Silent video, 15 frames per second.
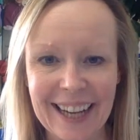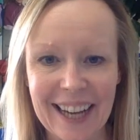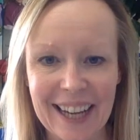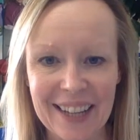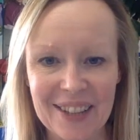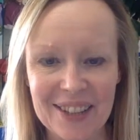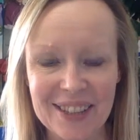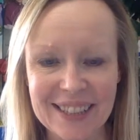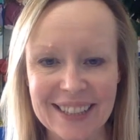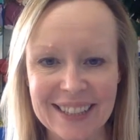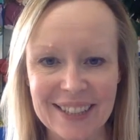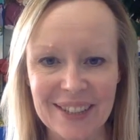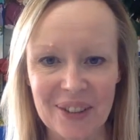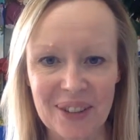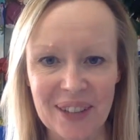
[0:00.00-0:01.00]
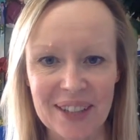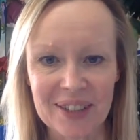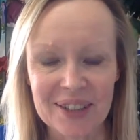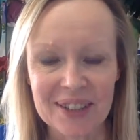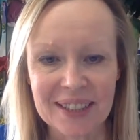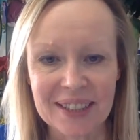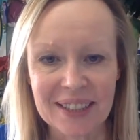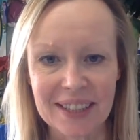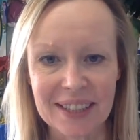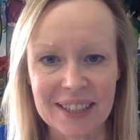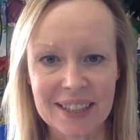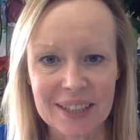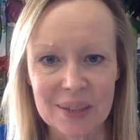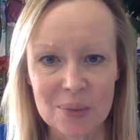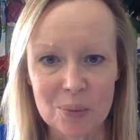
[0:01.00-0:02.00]
Hi there, sixth graders.
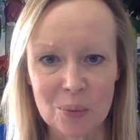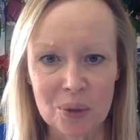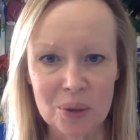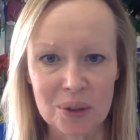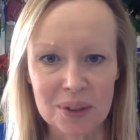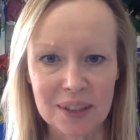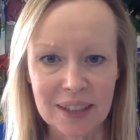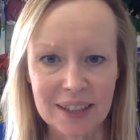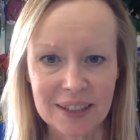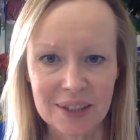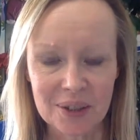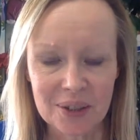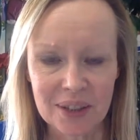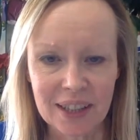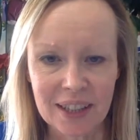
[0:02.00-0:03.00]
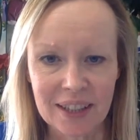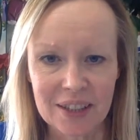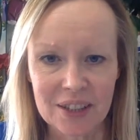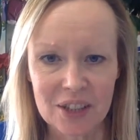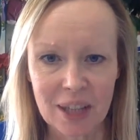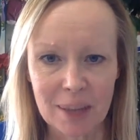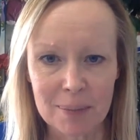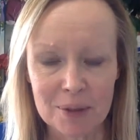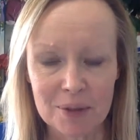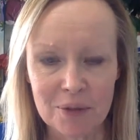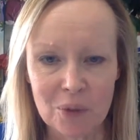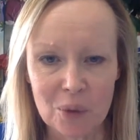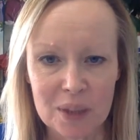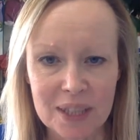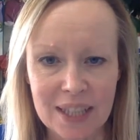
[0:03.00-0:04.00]
This is World History, Chapter
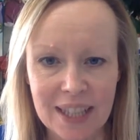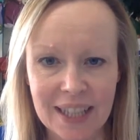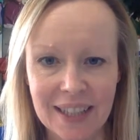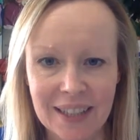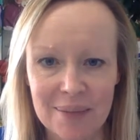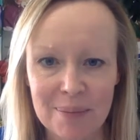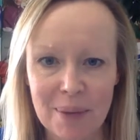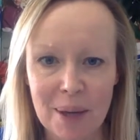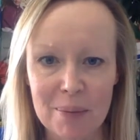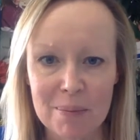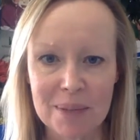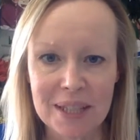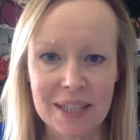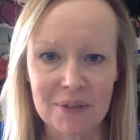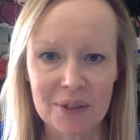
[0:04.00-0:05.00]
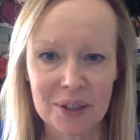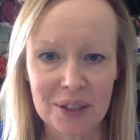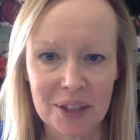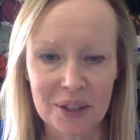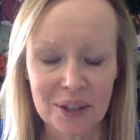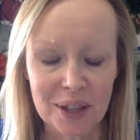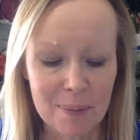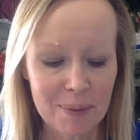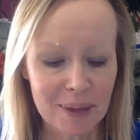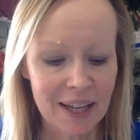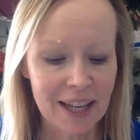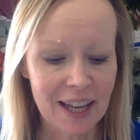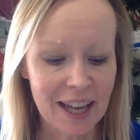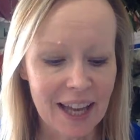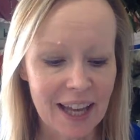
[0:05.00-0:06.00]
14 about medieval Europe,
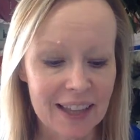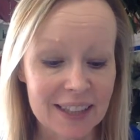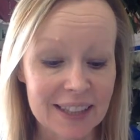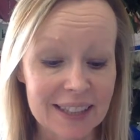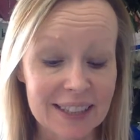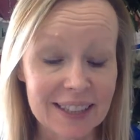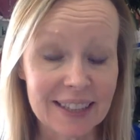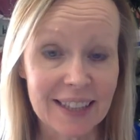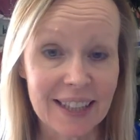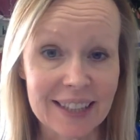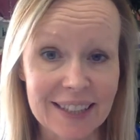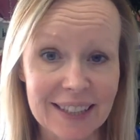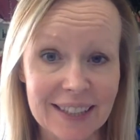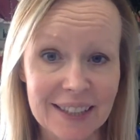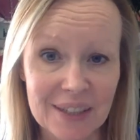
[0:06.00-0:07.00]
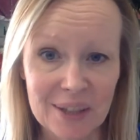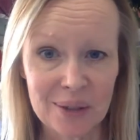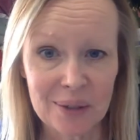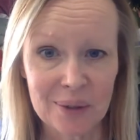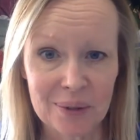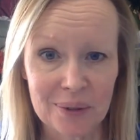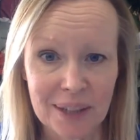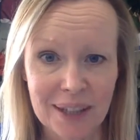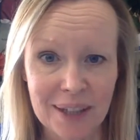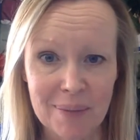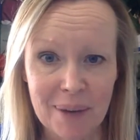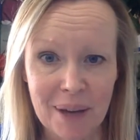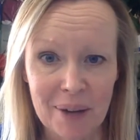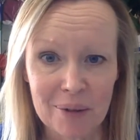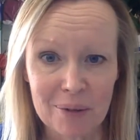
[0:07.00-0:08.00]
and this is Lesson 2
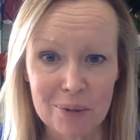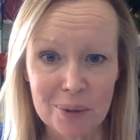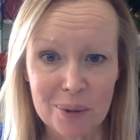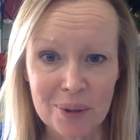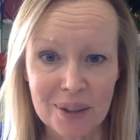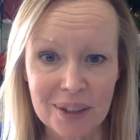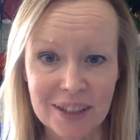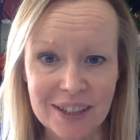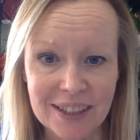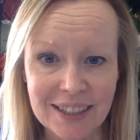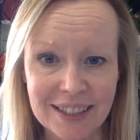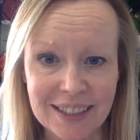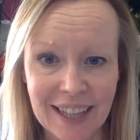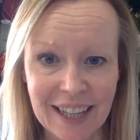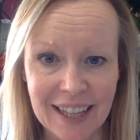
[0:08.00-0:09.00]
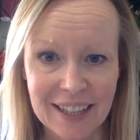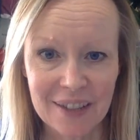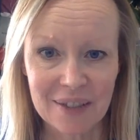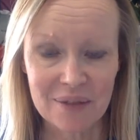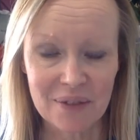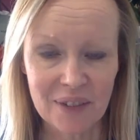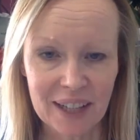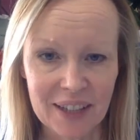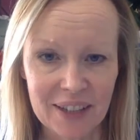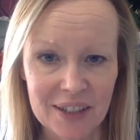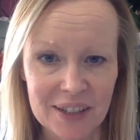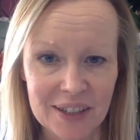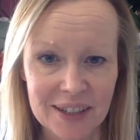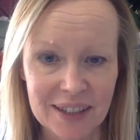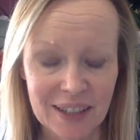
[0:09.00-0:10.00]
about rulers and
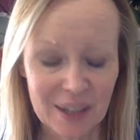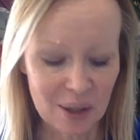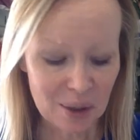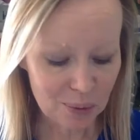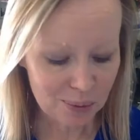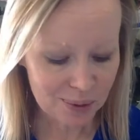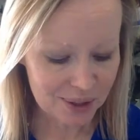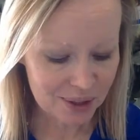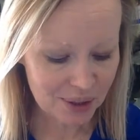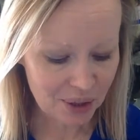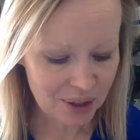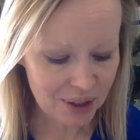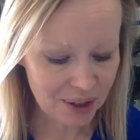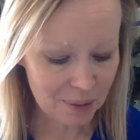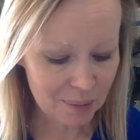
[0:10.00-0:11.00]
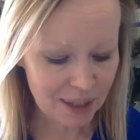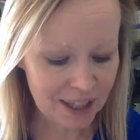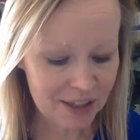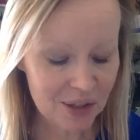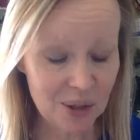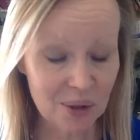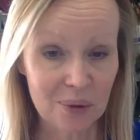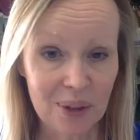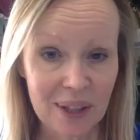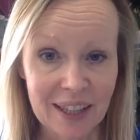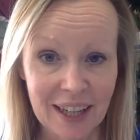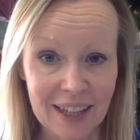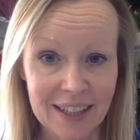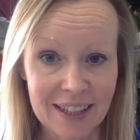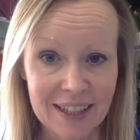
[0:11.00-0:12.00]
invaders. We're starting on page
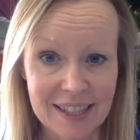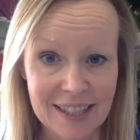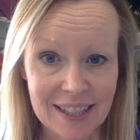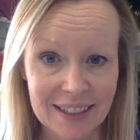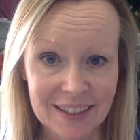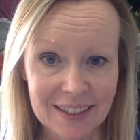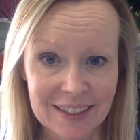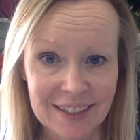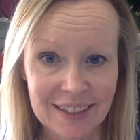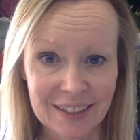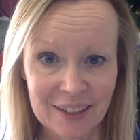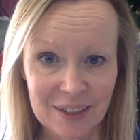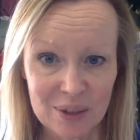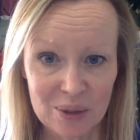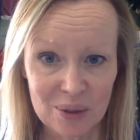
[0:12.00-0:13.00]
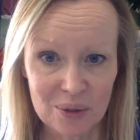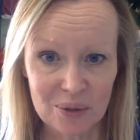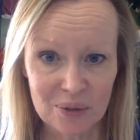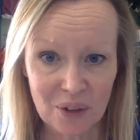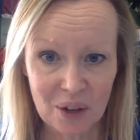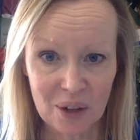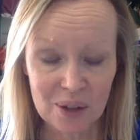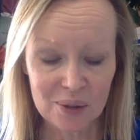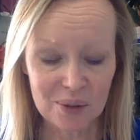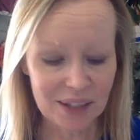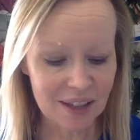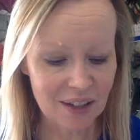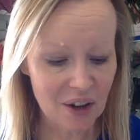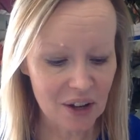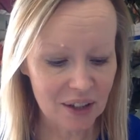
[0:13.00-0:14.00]
396. Do follow
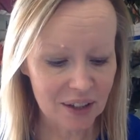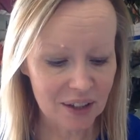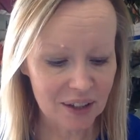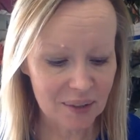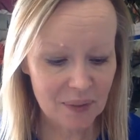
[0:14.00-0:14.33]
along.